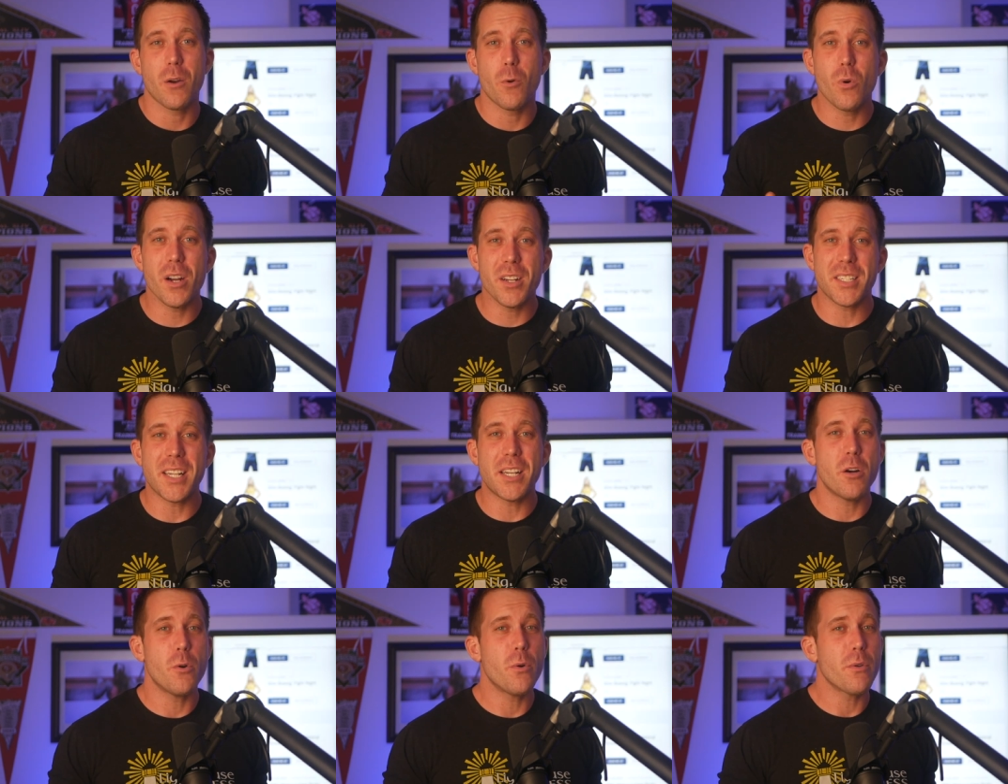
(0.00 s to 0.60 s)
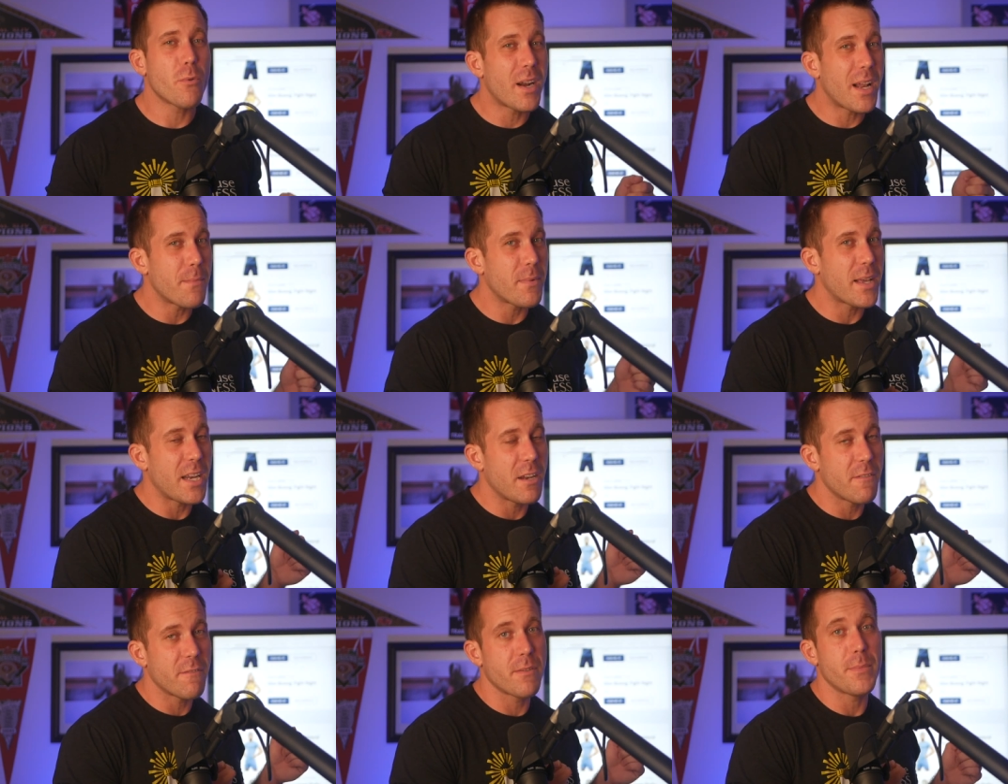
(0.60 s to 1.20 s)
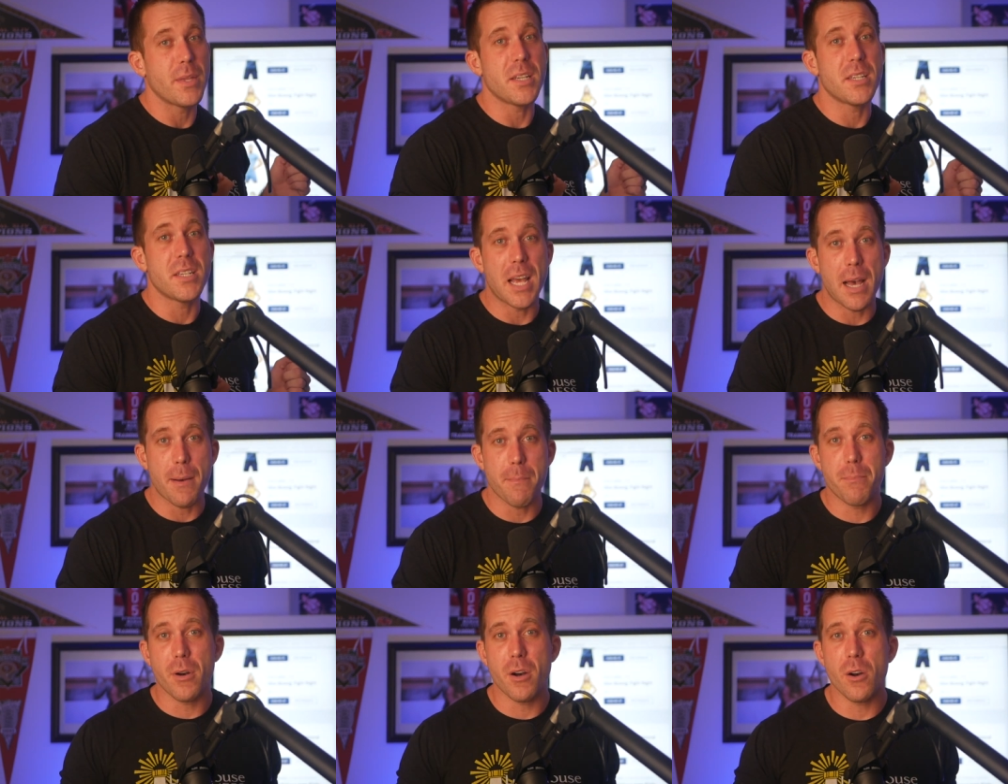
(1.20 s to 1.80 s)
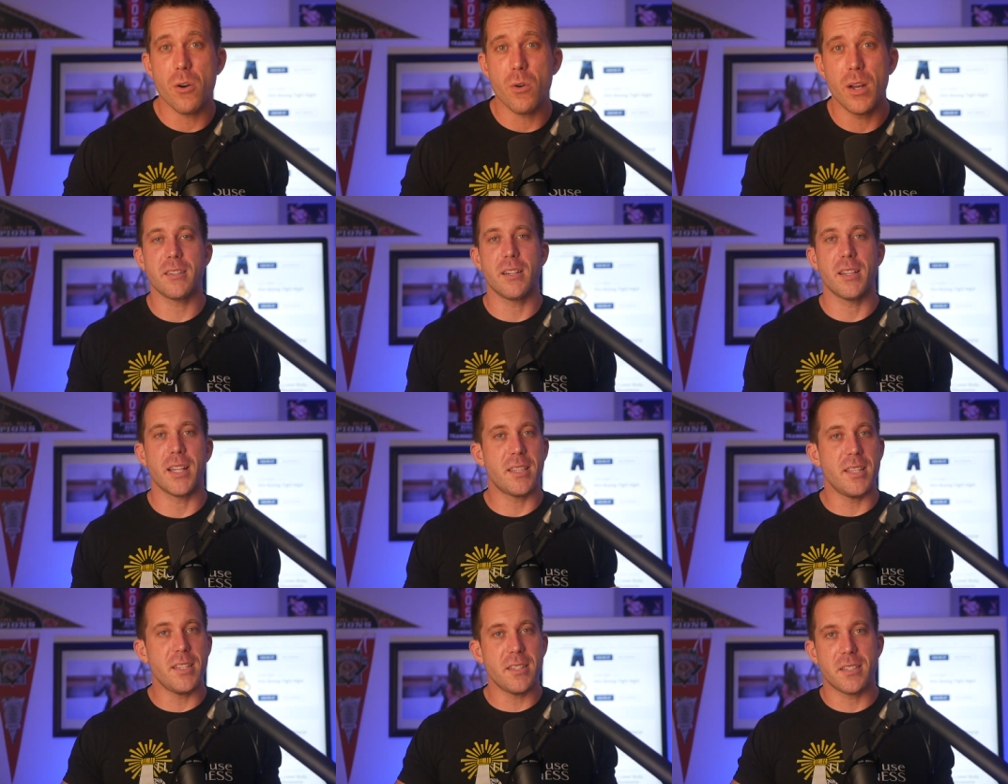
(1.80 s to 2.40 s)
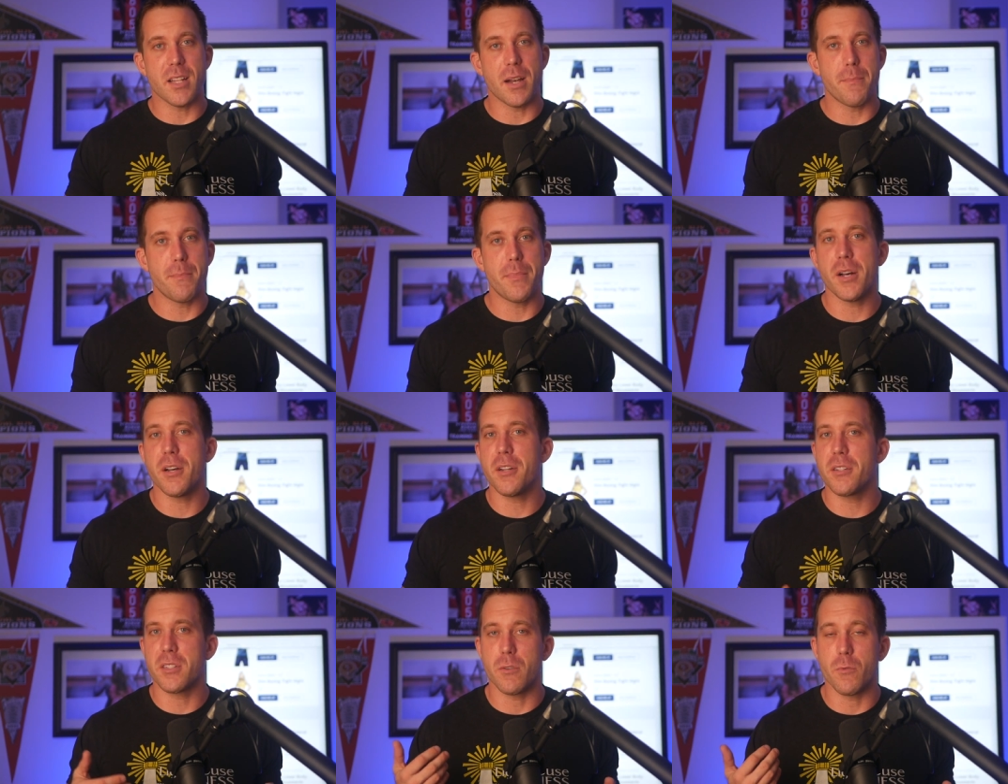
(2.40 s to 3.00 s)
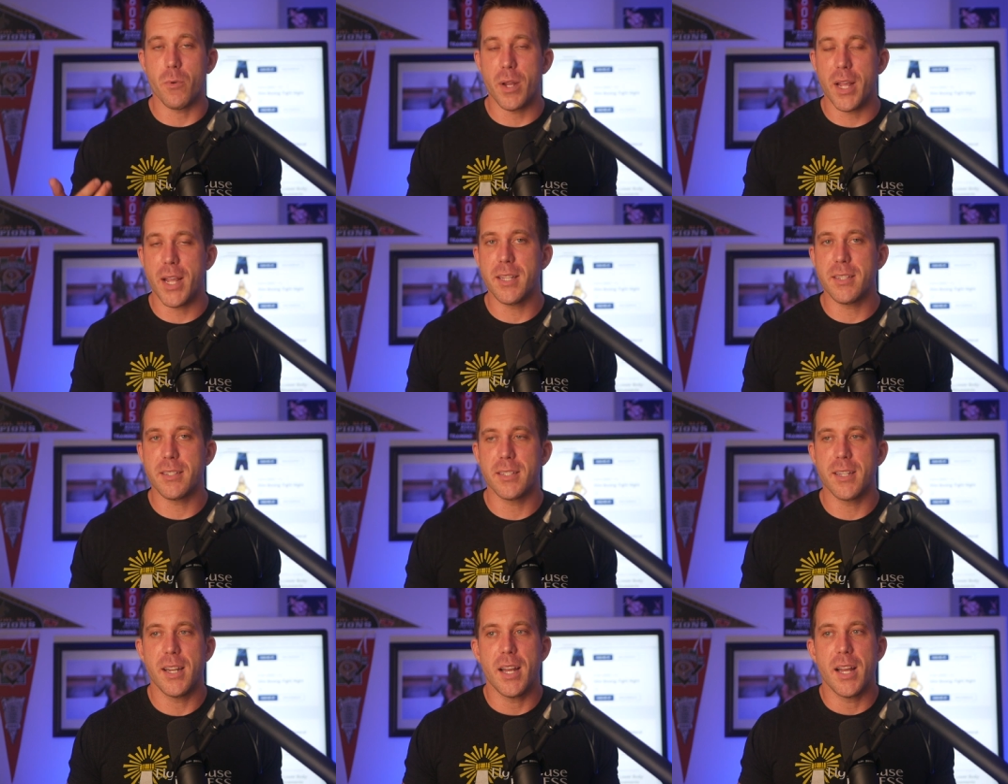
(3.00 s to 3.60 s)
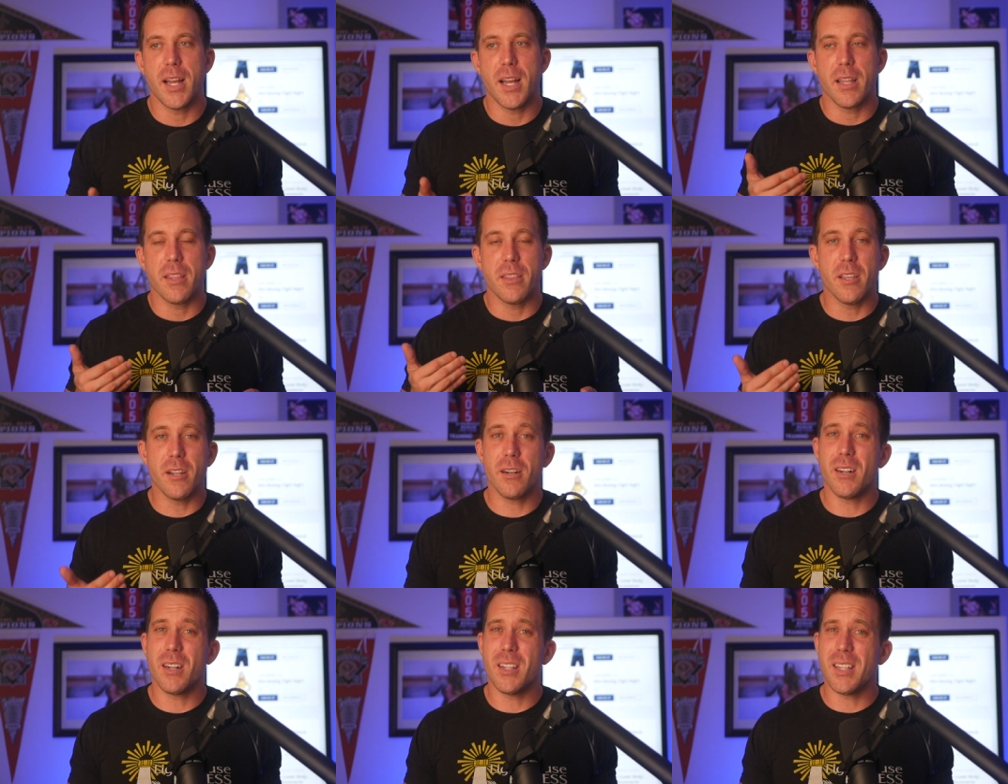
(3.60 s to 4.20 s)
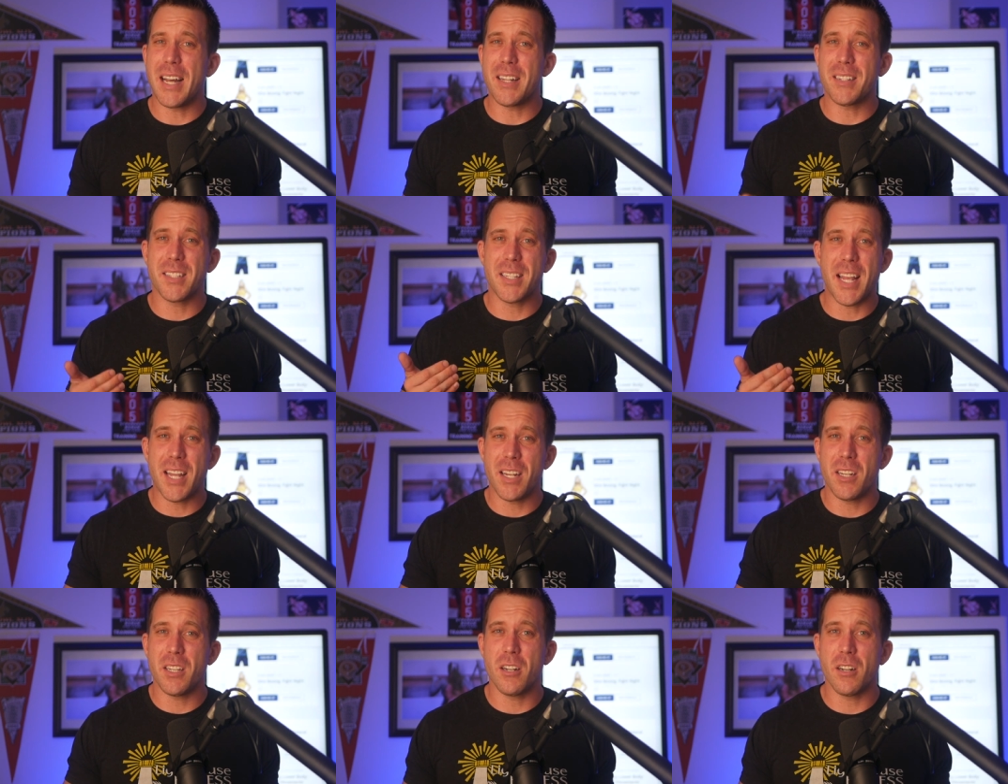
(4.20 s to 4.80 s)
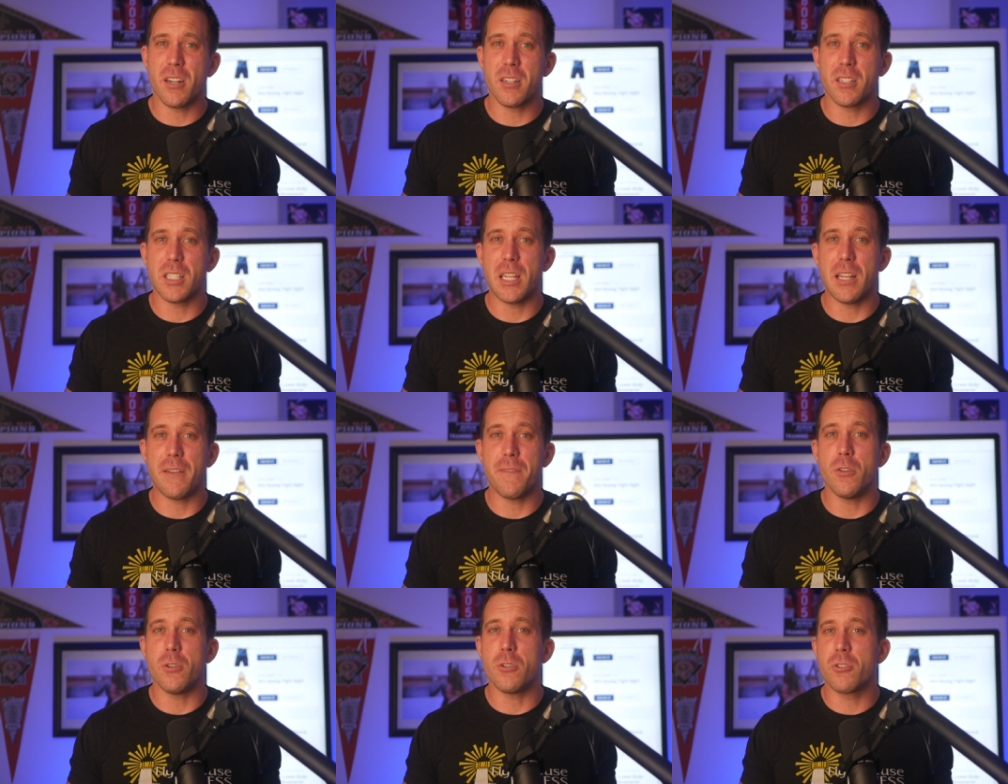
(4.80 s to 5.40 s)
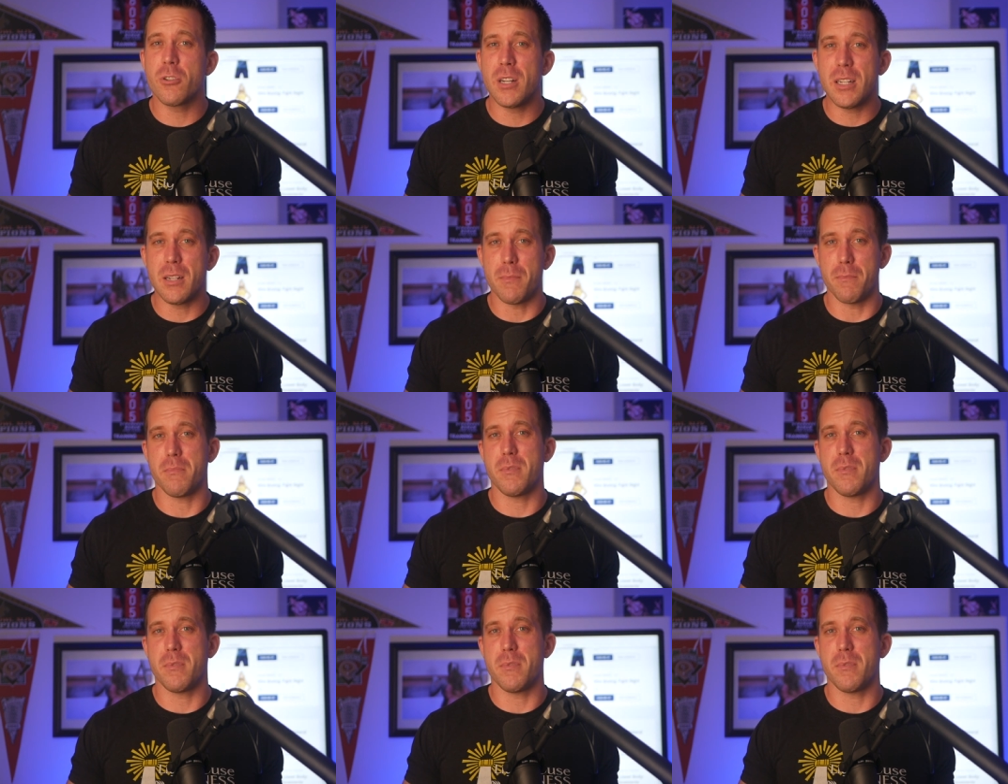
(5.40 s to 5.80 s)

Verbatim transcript: Whereas I know with what I'm getting from the Tempo, like these dumbbells and weights, they're gonna last 10 years if you treat them